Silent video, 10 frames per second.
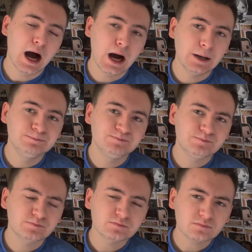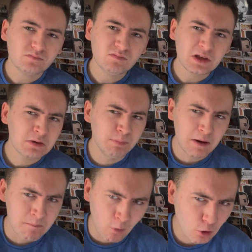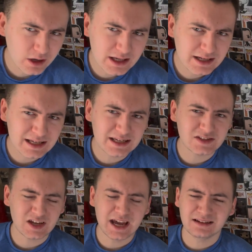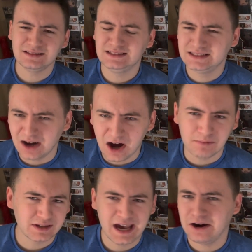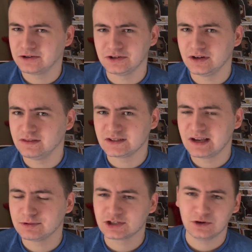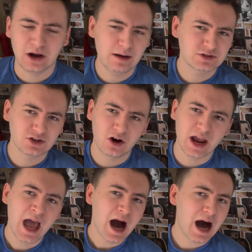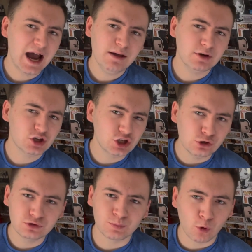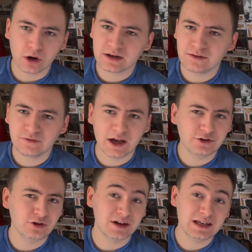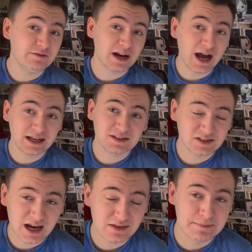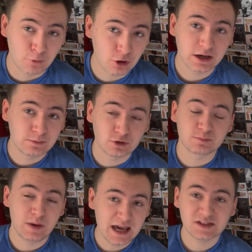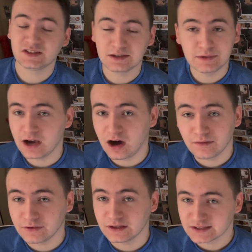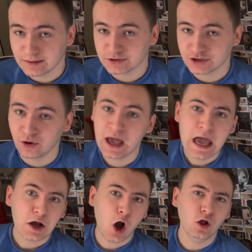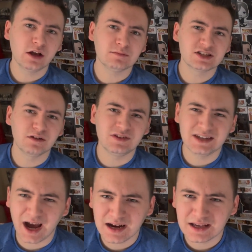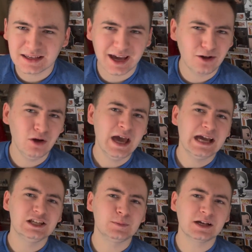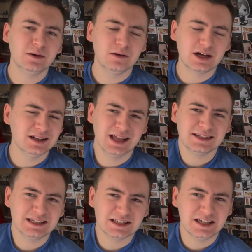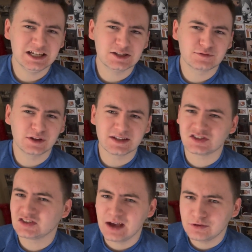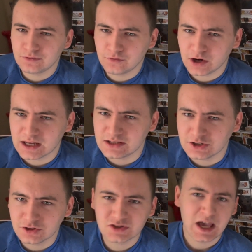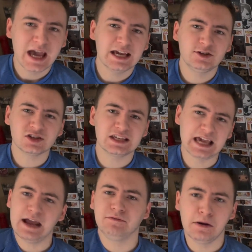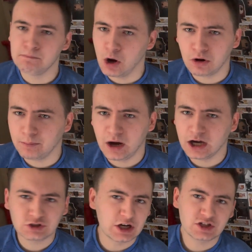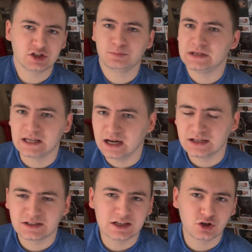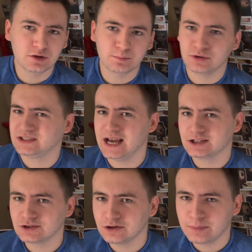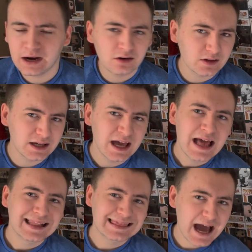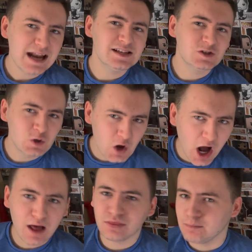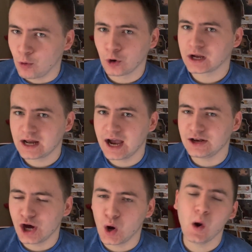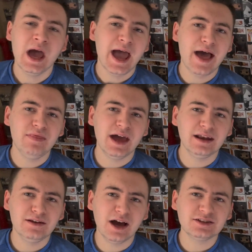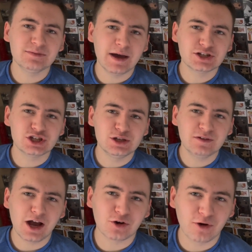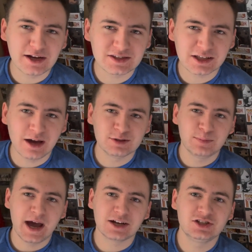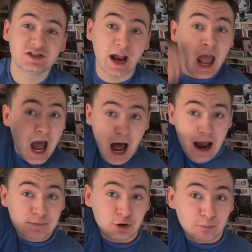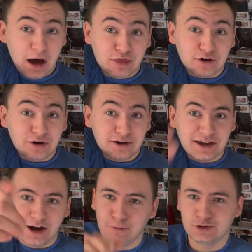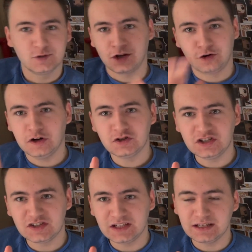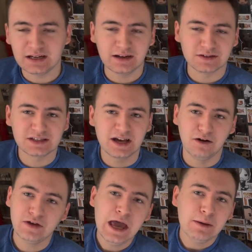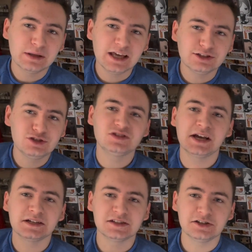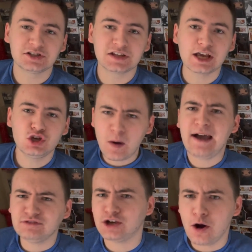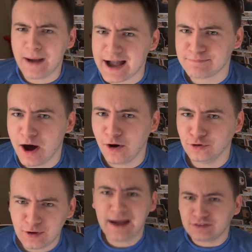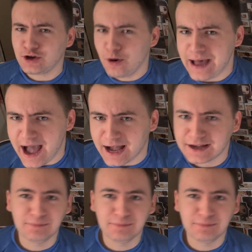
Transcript: But Morgan is a dumb character in this episode. I'm sorry. I am a huge Morgan defender, and even I can say that Morgan was pissing me off in this episode. Calling himself Nightingale. He's been collecting kids for like 7 friggin' years. He just gave up Mo to Padre just because he couldn't protect her, apparently. That is not the Morgan I know. And then, not to mention, you've got Grace that comes back and she's like, I'm your mother, you know, which was a cringy scene in and of itself. But then 2 seconds later, she's like, you have to go back, Mo. You have to go back.